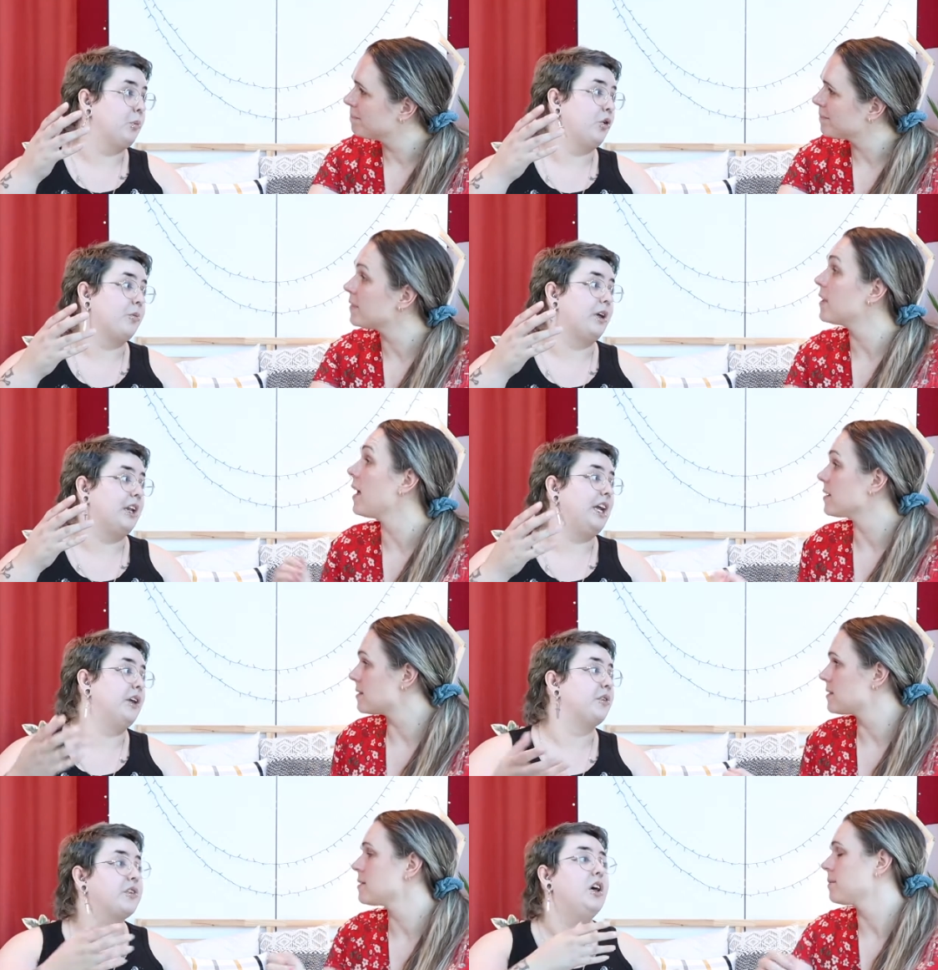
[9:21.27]
Speaker 1: movement, yes.
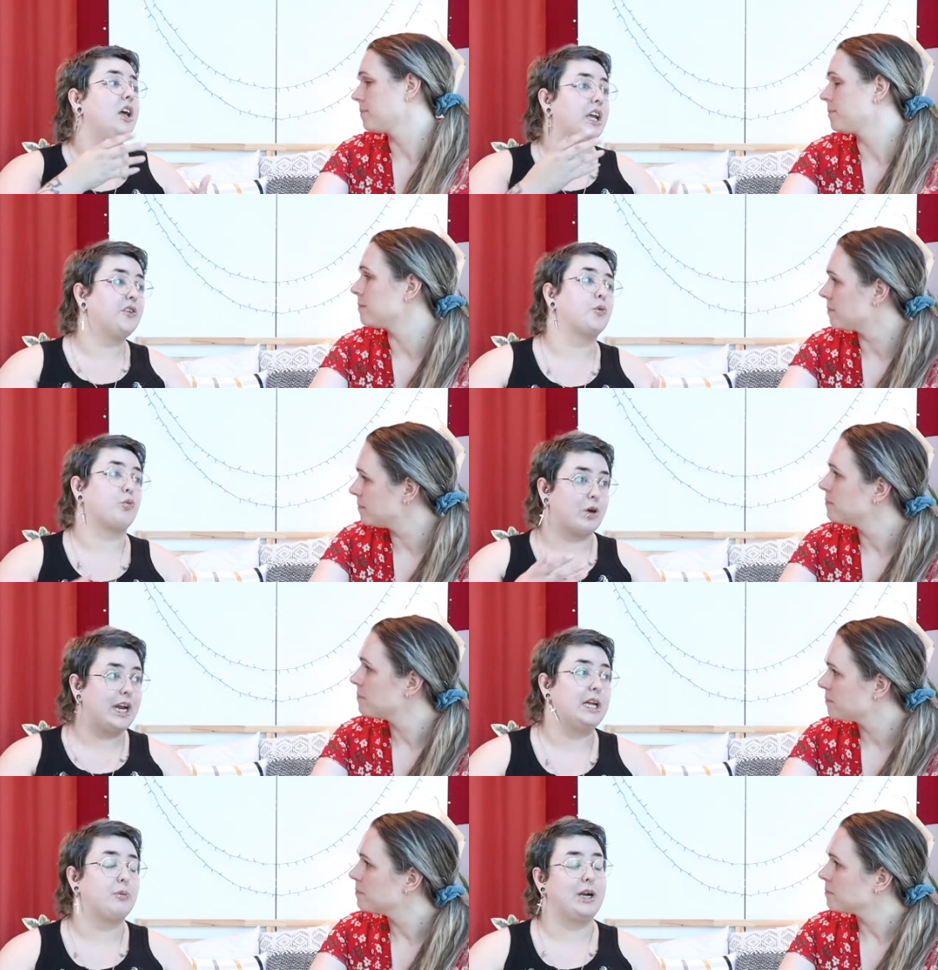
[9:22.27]
is mm -hmm. is
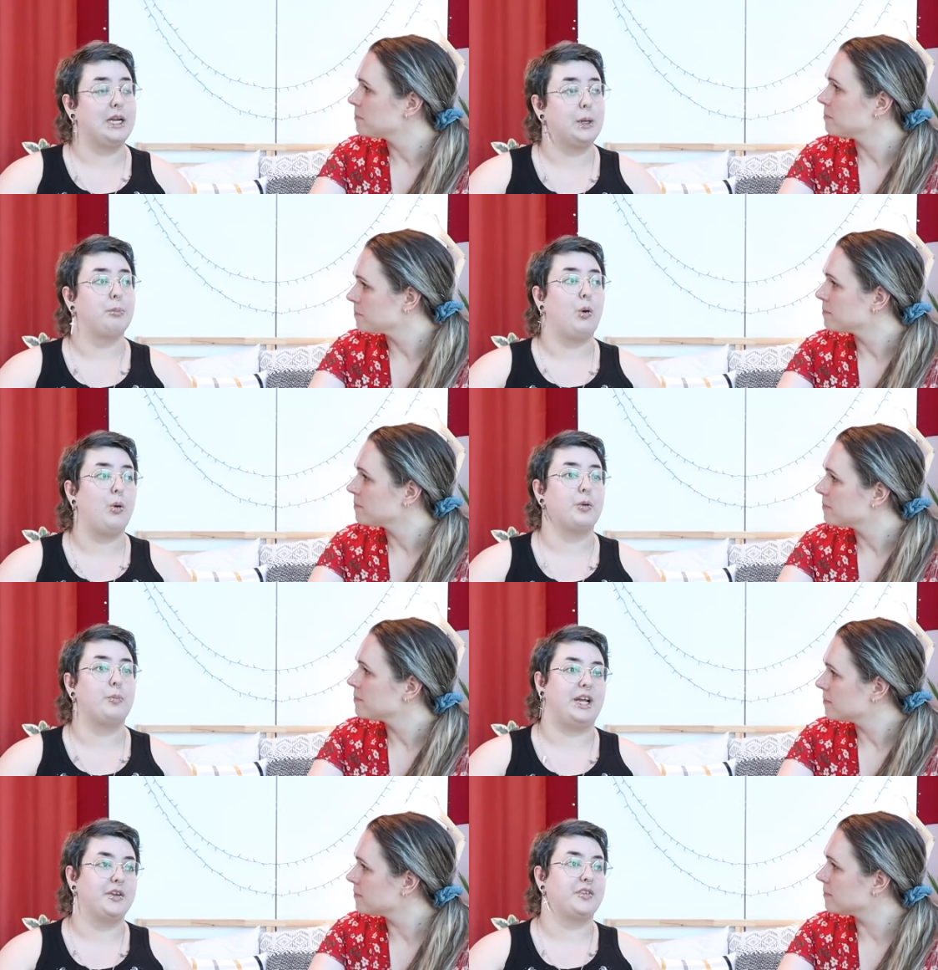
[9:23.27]
really, really
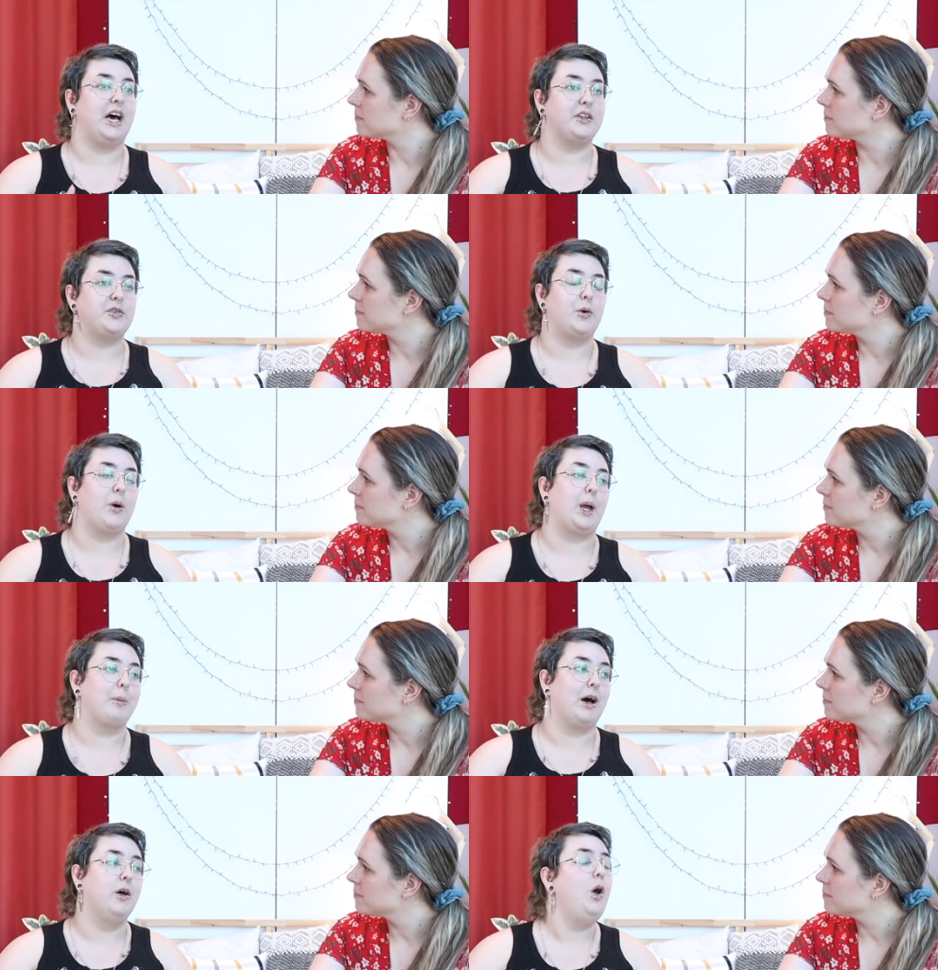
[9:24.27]
important because mm-hmm. that's talking
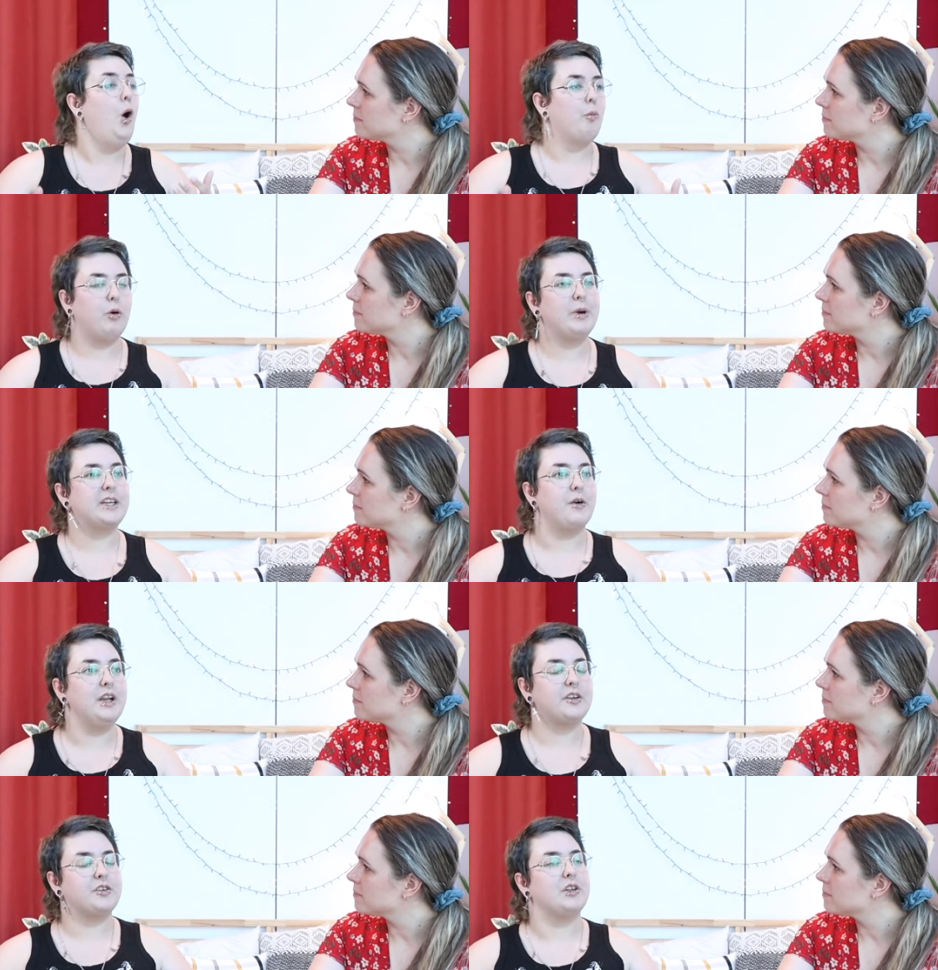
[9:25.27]
about well, we
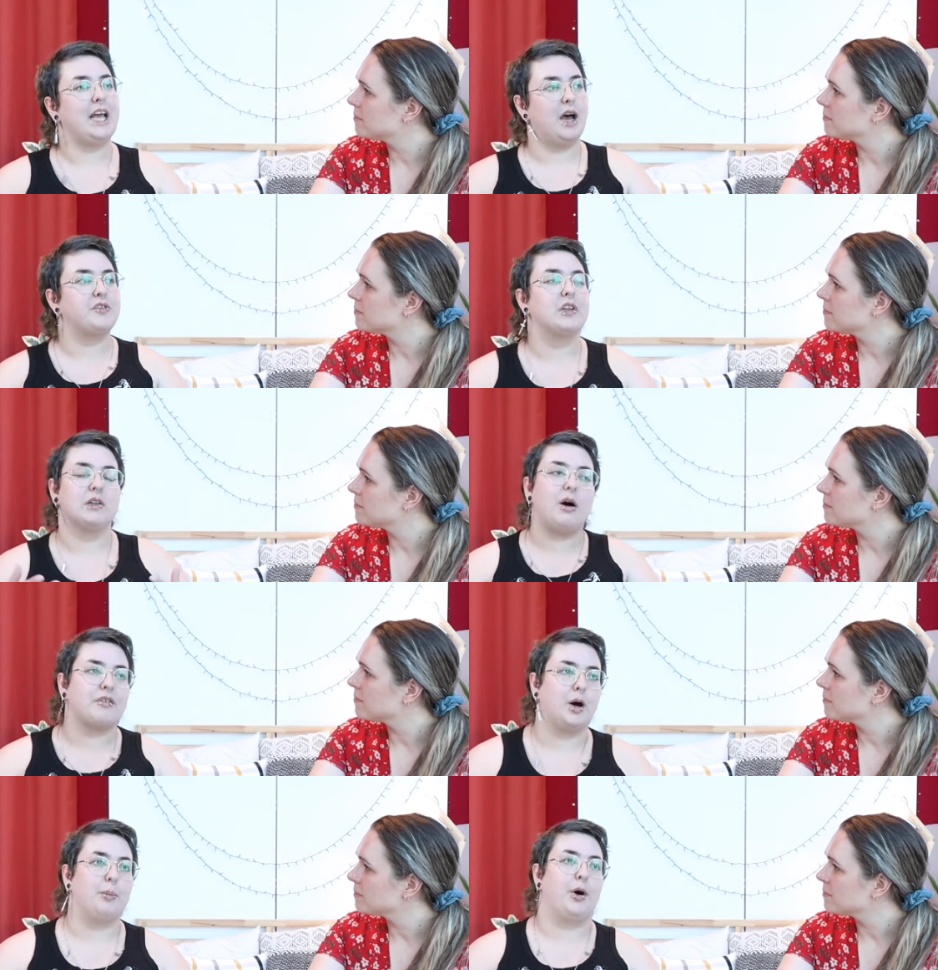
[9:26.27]
don't actually have to
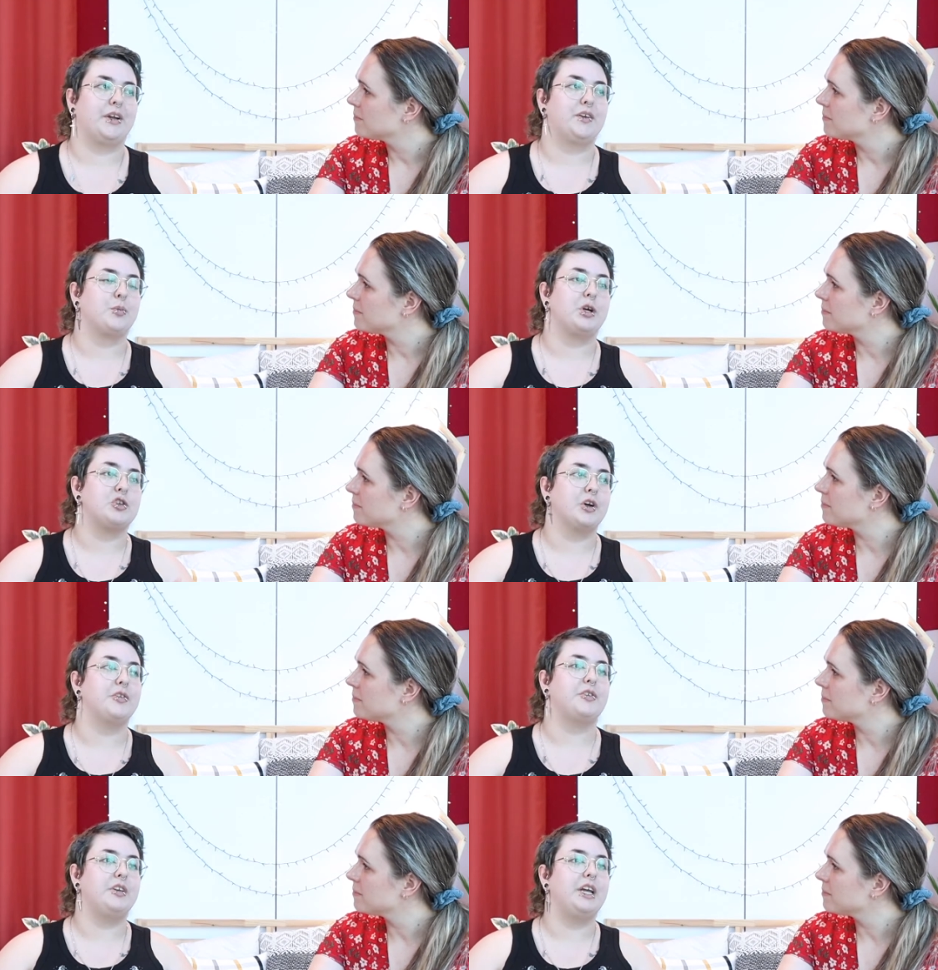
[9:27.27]
love our bodies. We
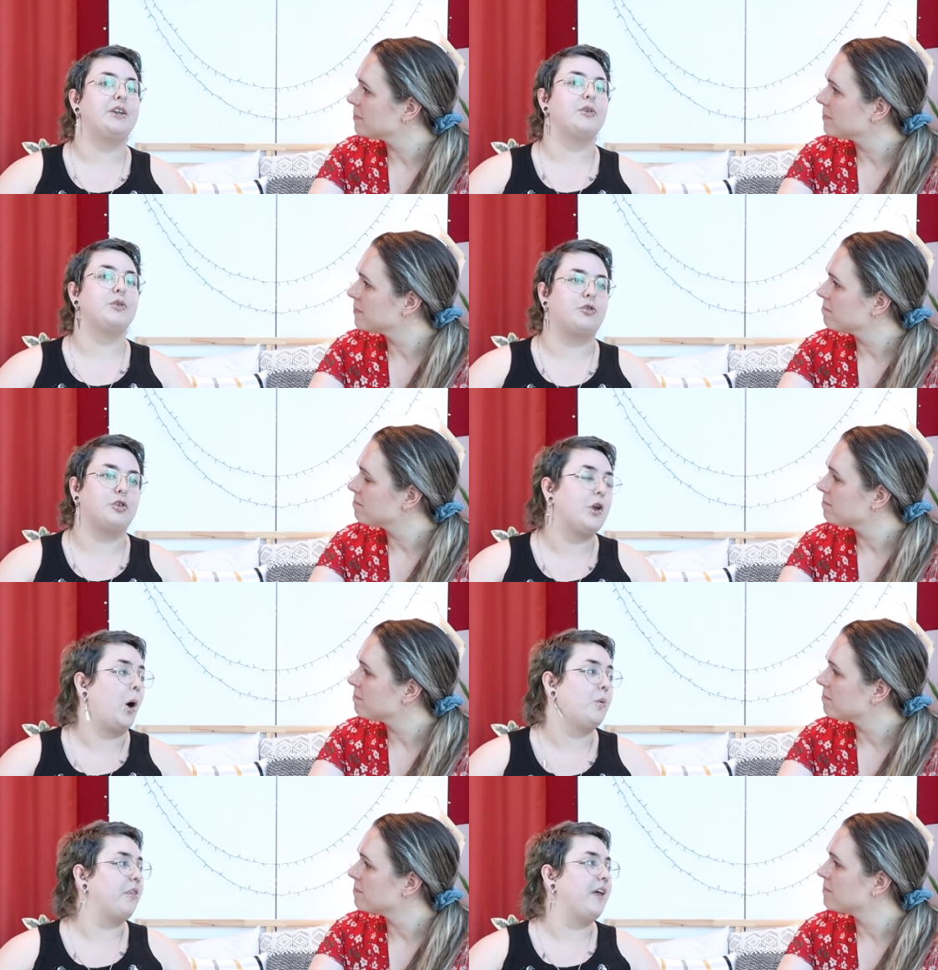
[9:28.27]
just need to
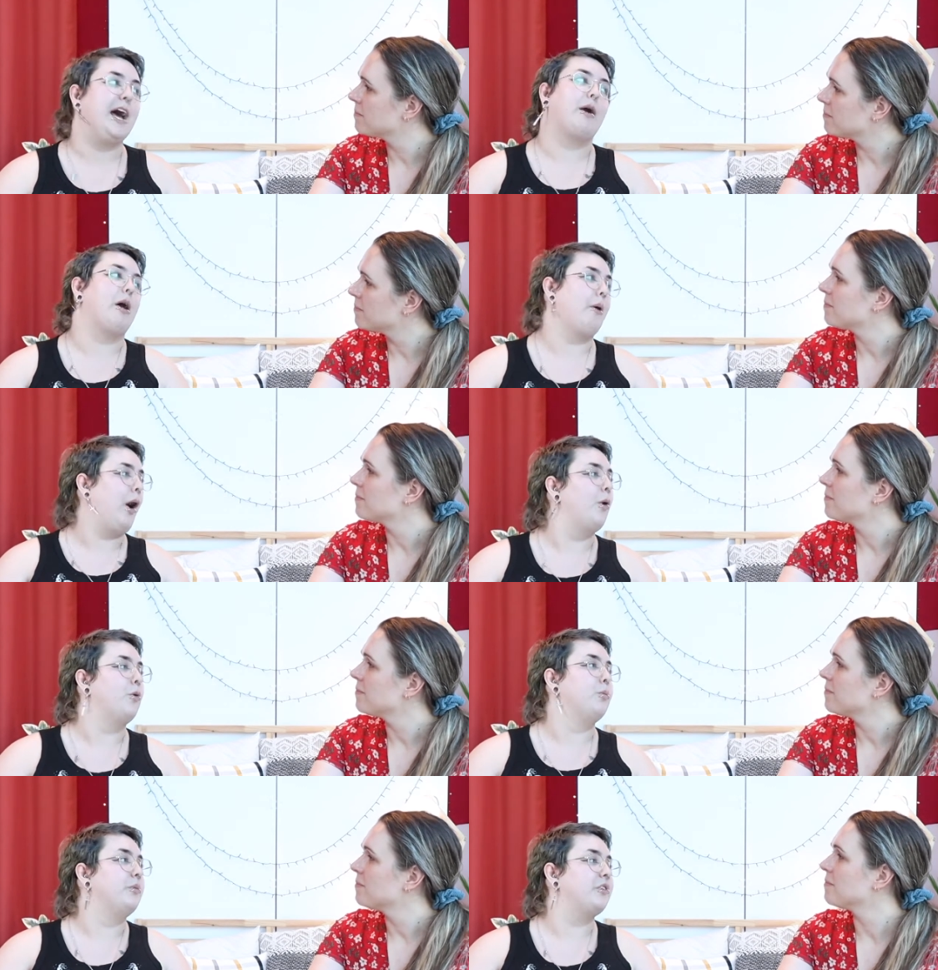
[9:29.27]
know that they are our
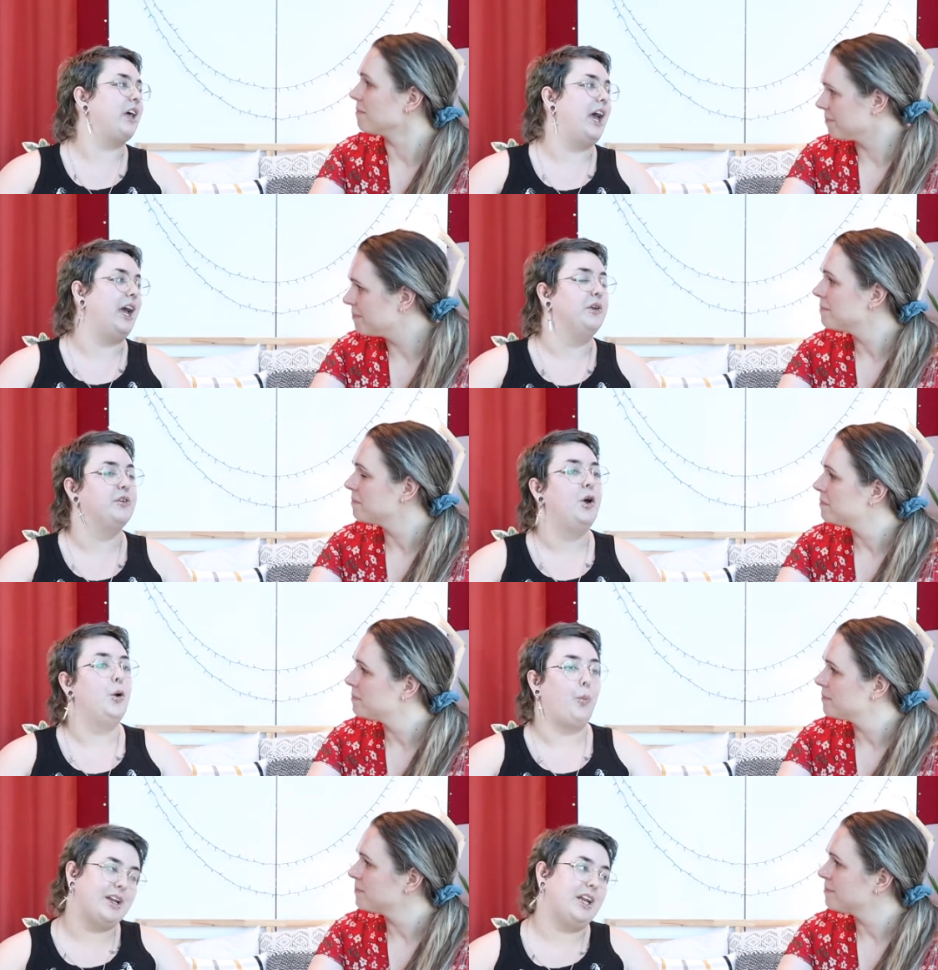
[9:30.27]
homes mm. and we